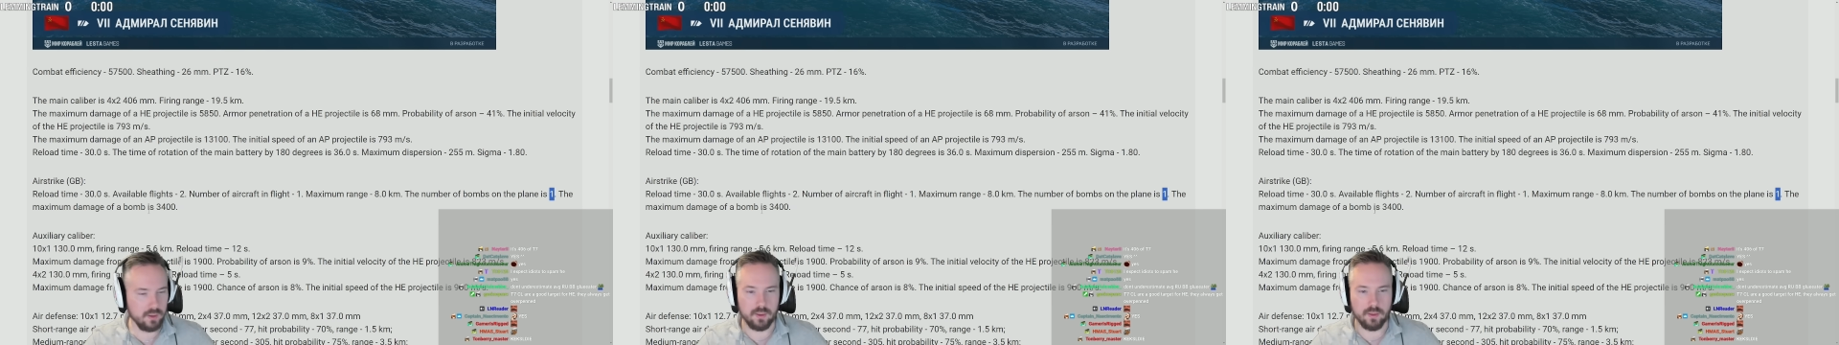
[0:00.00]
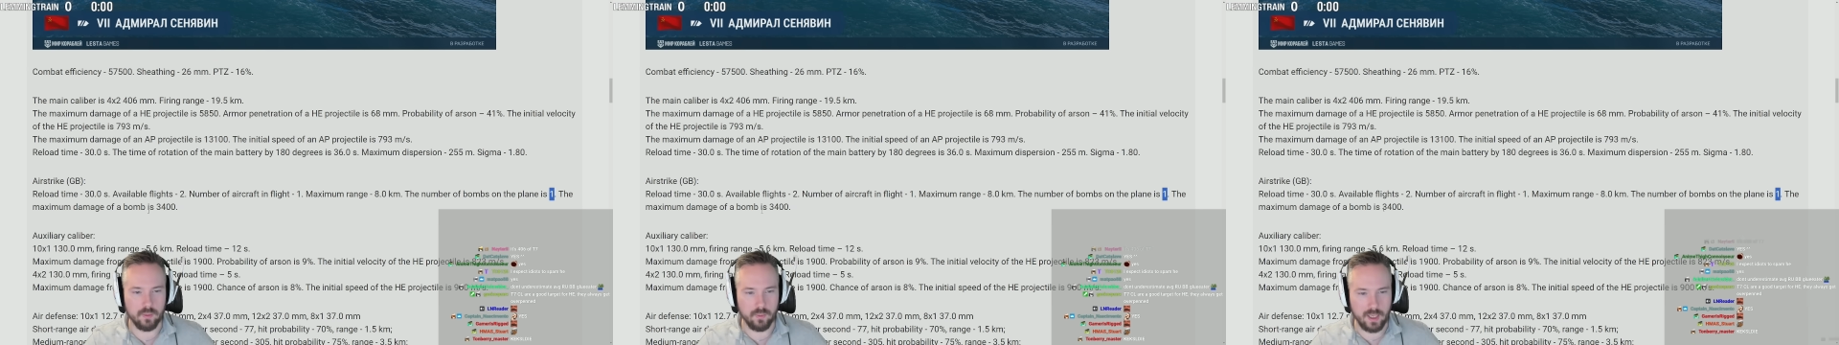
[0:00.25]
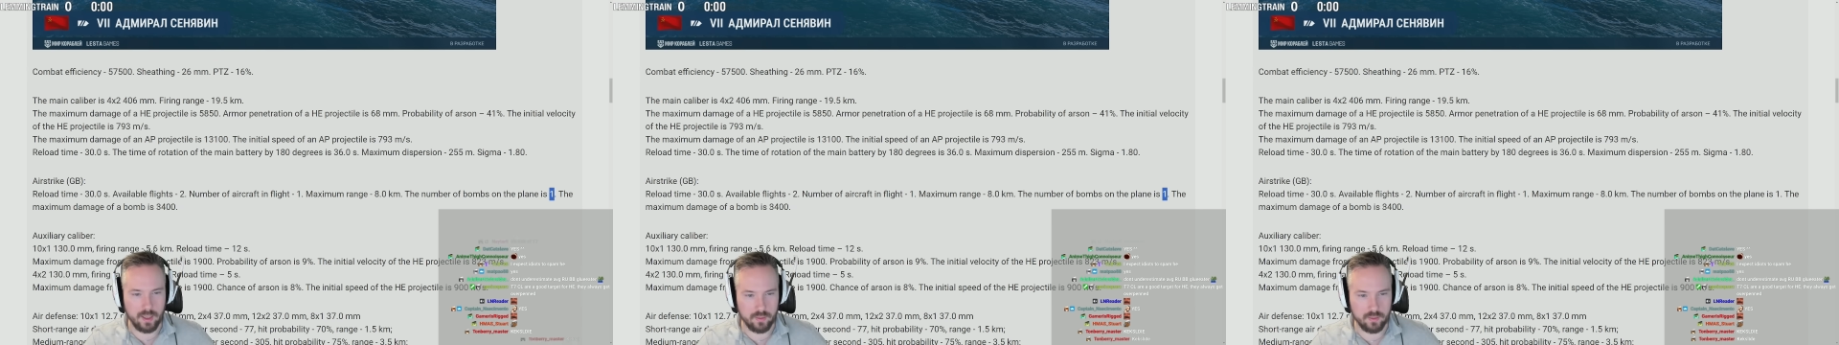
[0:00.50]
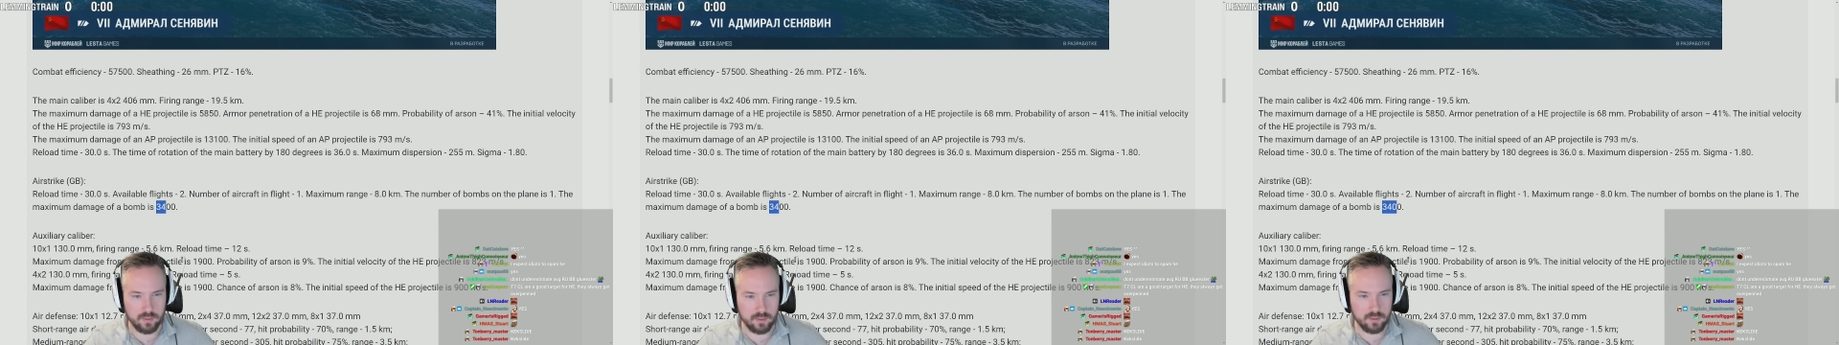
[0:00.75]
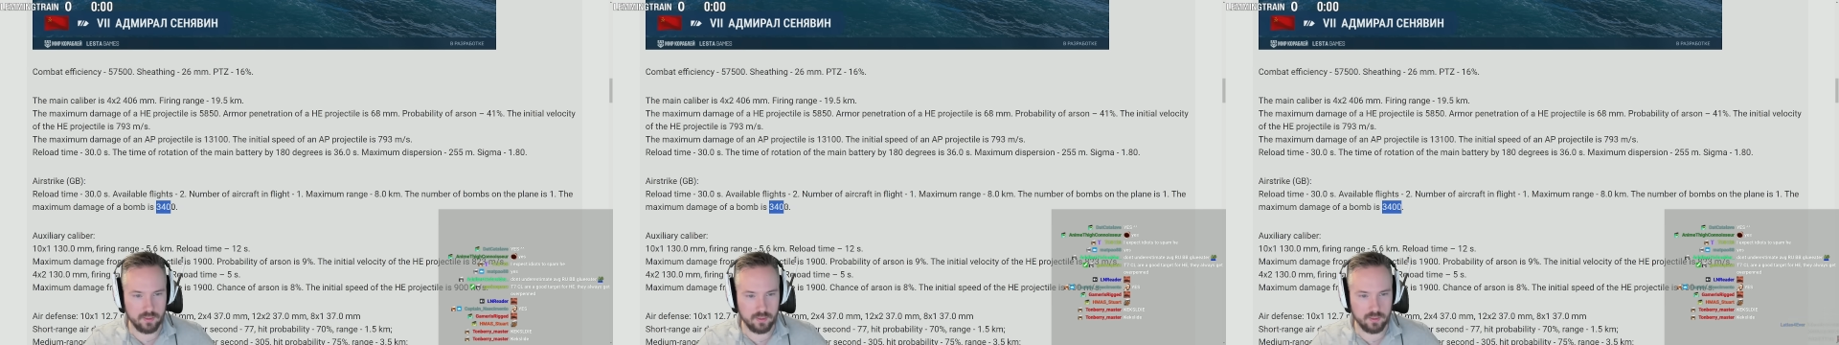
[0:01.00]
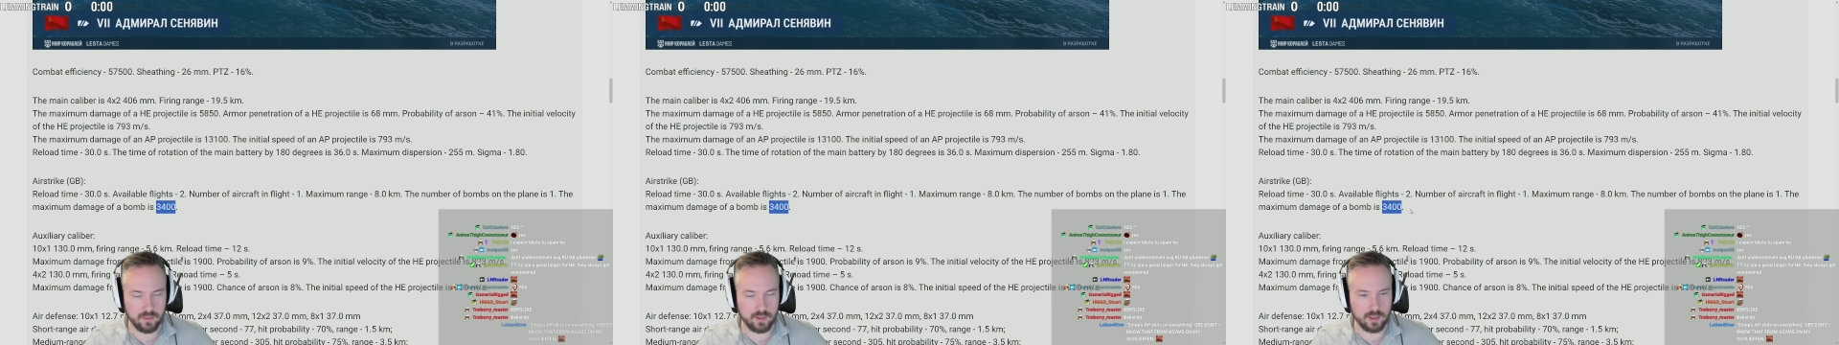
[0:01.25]
Wow.
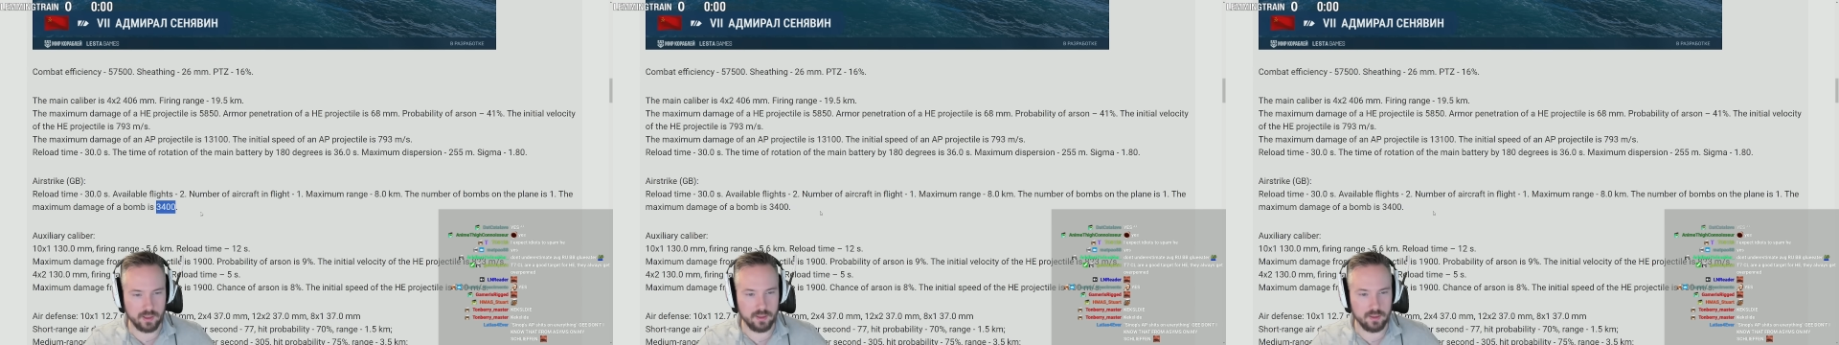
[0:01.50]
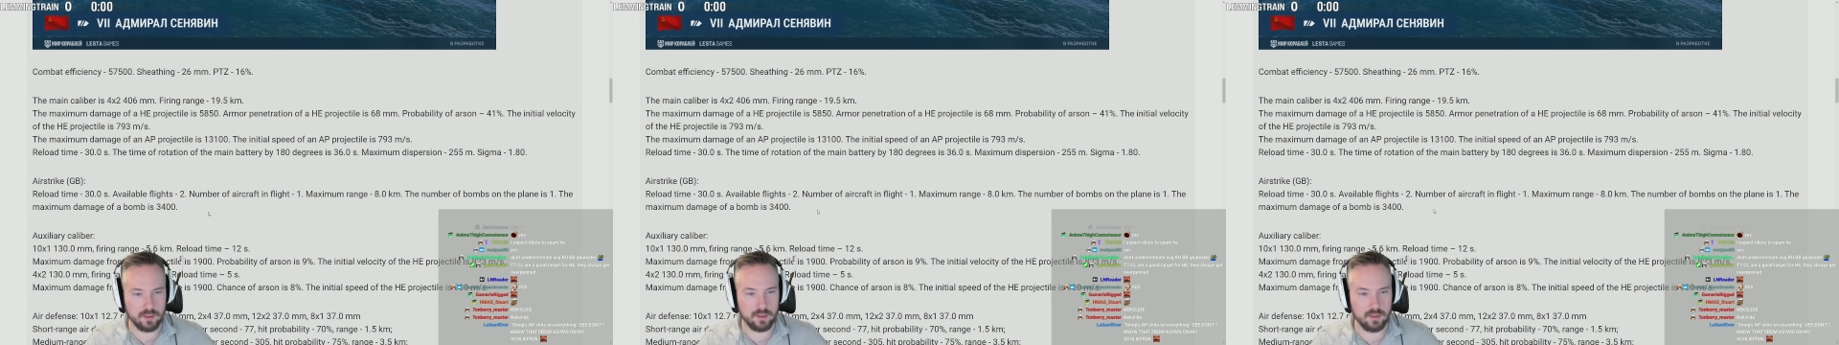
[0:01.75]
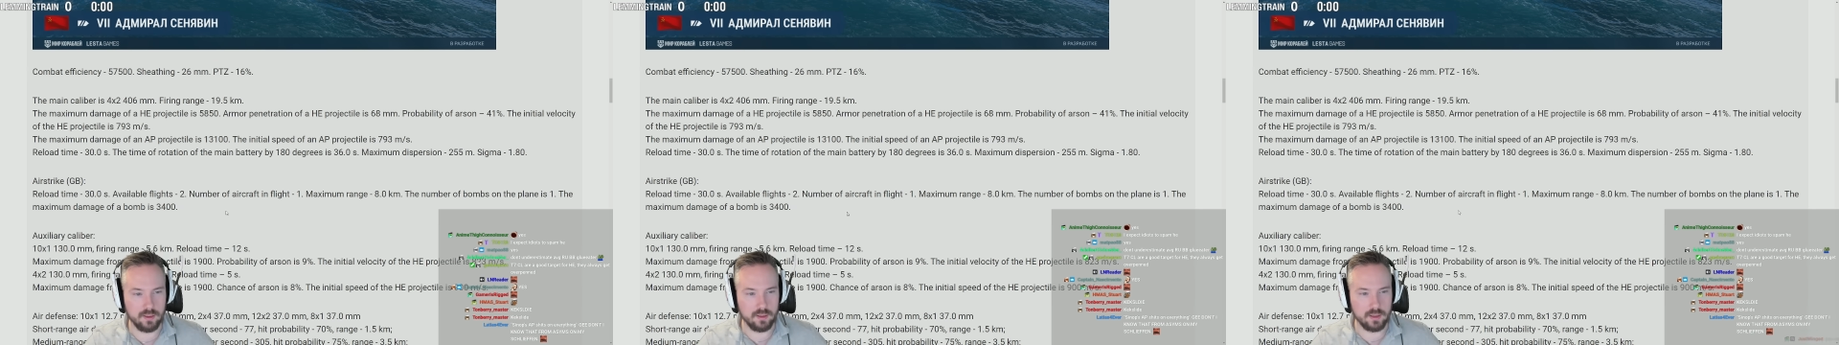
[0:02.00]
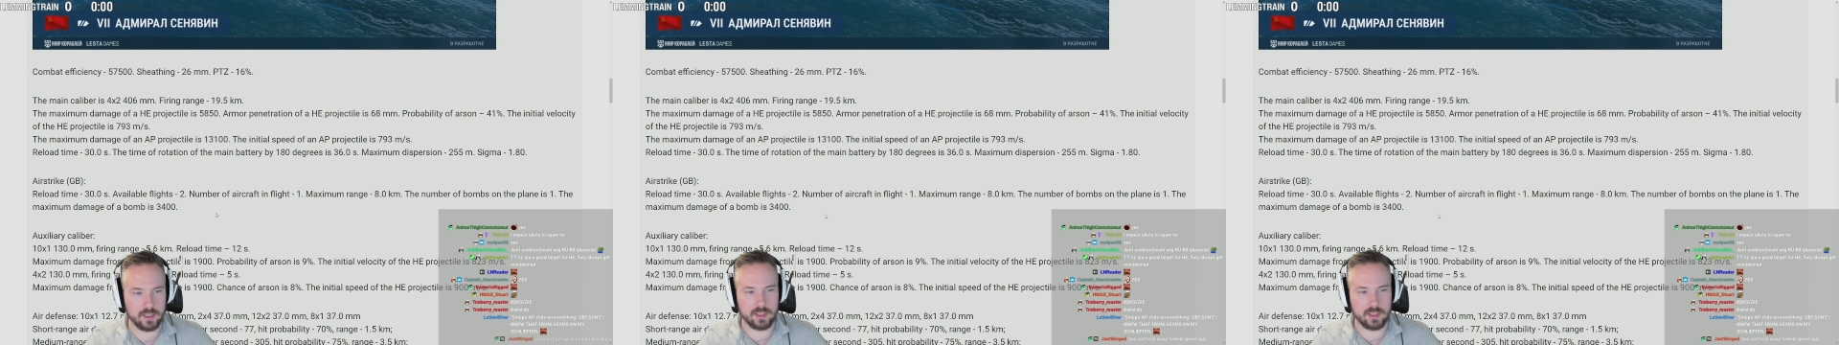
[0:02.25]
Okay. That's